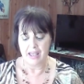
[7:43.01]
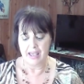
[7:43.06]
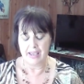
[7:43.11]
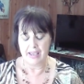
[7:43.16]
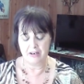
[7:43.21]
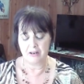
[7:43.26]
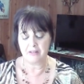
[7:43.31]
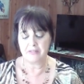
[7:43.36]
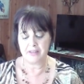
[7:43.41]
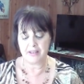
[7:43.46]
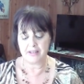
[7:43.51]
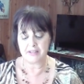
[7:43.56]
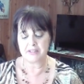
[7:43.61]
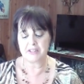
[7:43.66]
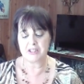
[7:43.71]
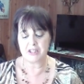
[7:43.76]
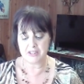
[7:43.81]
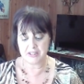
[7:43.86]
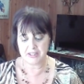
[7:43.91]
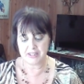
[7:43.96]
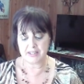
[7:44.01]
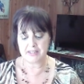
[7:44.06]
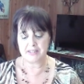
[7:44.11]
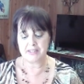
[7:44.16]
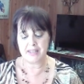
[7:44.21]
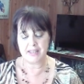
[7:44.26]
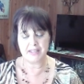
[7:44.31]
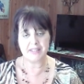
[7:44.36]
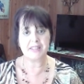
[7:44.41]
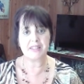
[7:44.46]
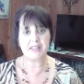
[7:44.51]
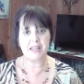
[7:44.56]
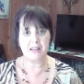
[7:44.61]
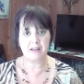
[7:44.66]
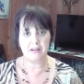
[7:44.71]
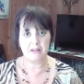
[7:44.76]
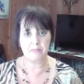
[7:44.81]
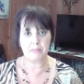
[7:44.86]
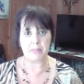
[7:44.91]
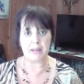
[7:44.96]
And I think just success
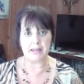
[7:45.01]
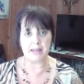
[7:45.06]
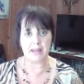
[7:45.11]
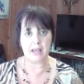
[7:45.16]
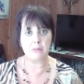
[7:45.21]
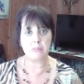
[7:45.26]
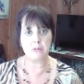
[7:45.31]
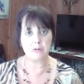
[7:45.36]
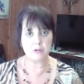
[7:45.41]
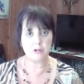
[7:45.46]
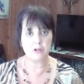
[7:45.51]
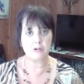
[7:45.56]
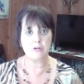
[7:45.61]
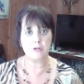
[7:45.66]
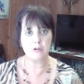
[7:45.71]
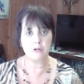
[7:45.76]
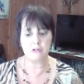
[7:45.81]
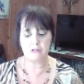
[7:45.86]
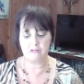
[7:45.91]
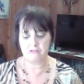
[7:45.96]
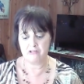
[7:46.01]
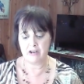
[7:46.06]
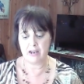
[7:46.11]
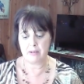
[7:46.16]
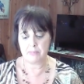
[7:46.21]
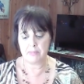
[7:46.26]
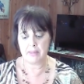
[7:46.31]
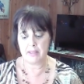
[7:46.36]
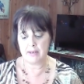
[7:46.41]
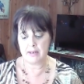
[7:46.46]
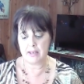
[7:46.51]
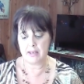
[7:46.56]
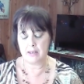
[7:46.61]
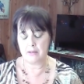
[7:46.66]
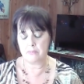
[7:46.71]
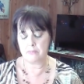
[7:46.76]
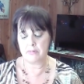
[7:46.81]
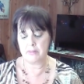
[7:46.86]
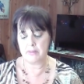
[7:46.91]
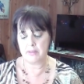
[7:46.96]
in being able to wrap that up
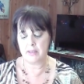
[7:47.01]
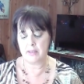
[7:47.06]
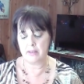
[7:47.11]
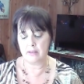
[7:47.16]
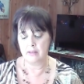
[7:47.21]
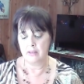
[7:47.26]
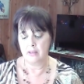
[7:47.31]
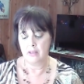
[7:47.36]
there.